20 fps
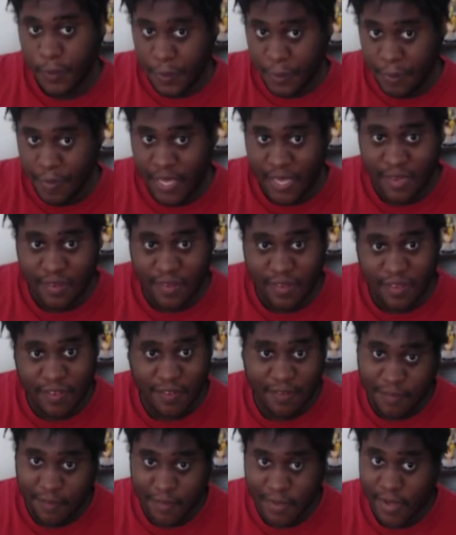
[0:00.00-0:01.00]
because
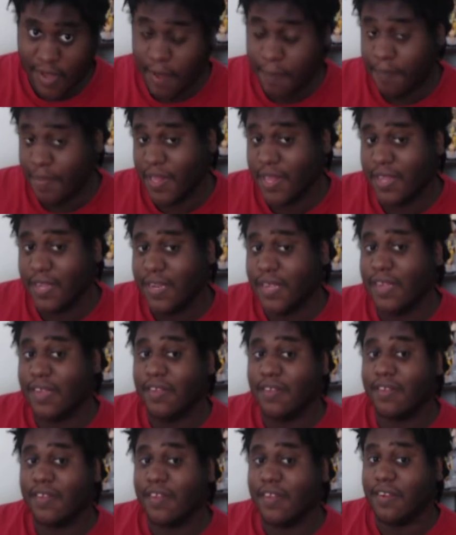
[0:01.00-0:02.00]
his ability
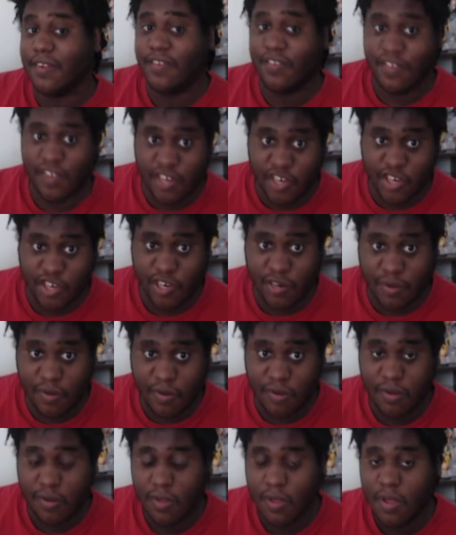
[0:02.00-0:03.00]
is
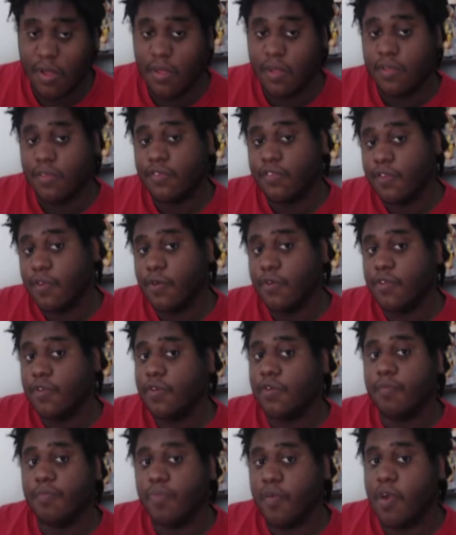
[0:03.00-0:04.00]
conditional. So you
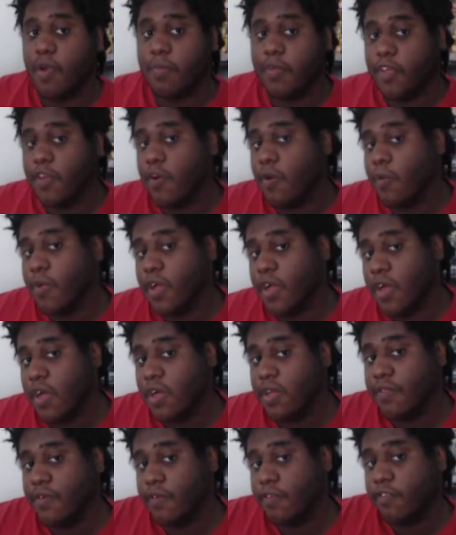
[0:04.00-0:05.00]
can probably go with
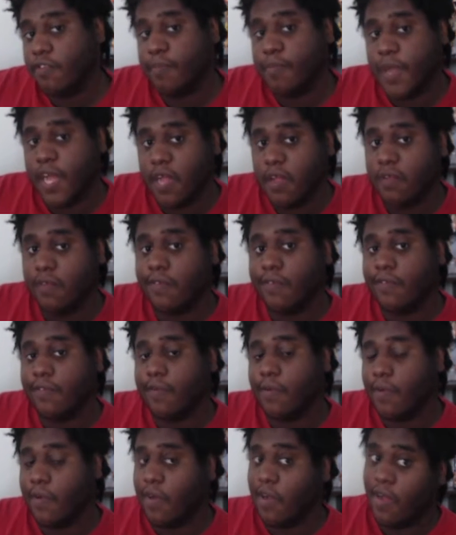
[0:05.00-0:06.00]
other spells
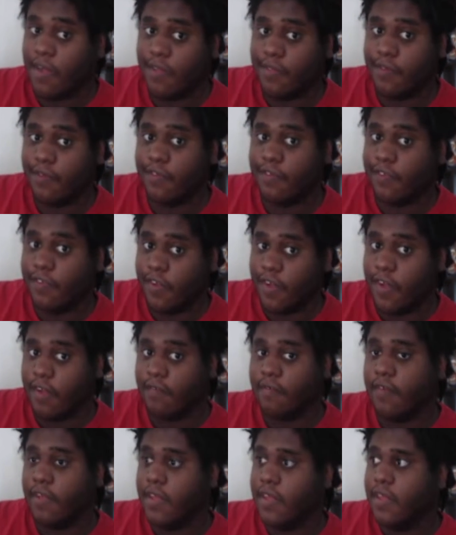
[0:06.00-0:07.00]
or other
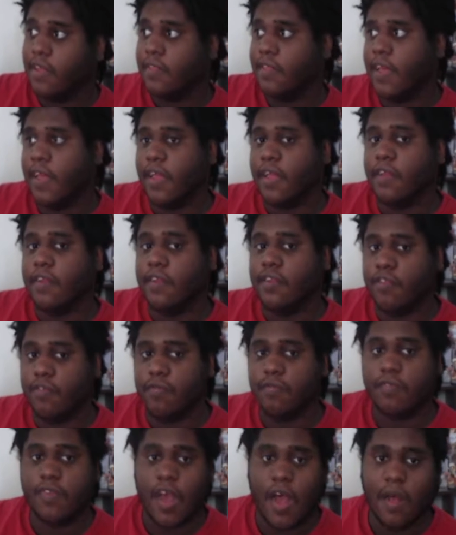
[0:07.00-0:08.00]
stuff that can
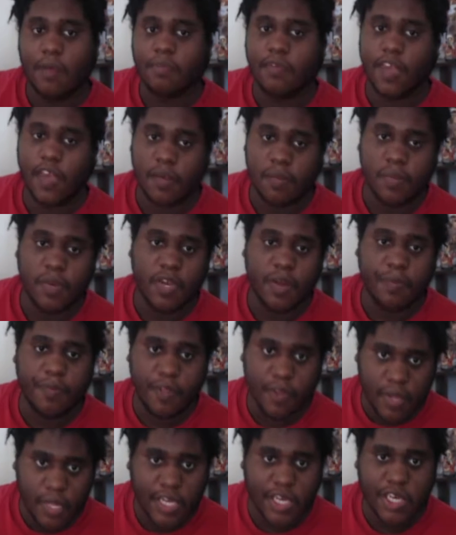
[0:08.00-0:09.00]
do top deck
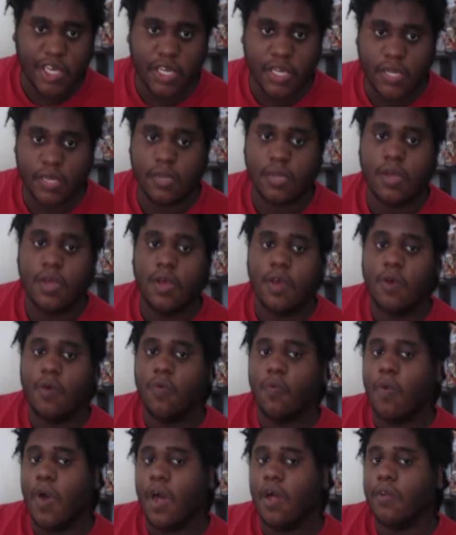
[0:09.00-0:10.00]
manipulation
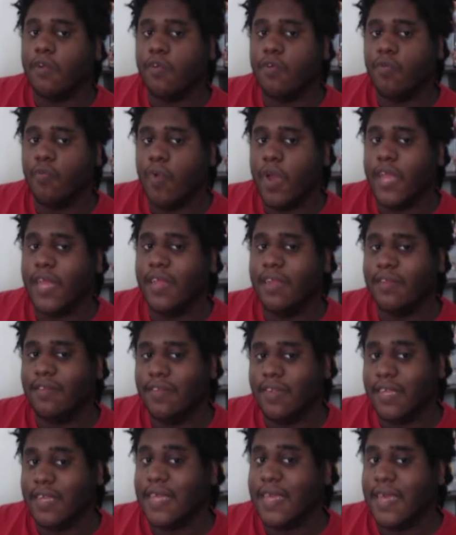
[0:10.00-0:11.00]
while you're waiting
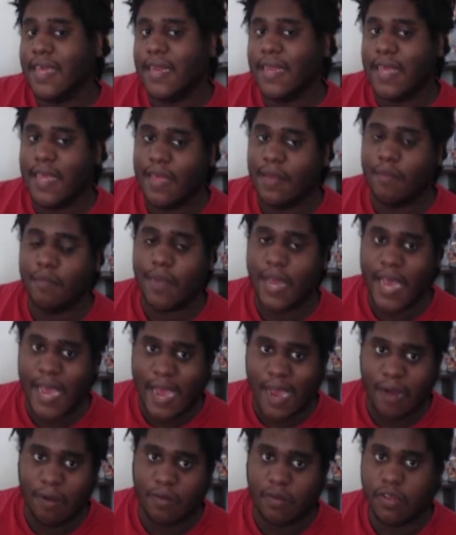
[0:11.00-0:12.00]
to get him
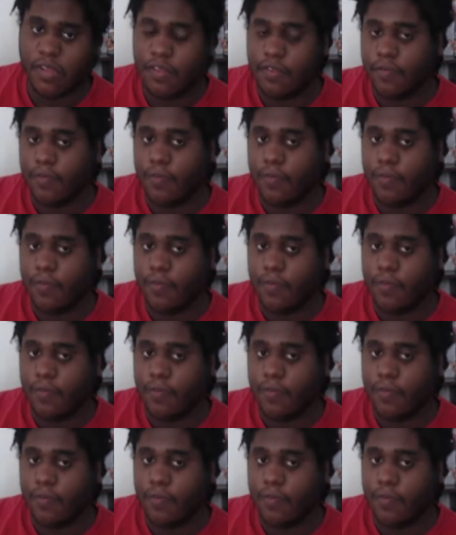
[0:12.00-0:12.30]
out. Because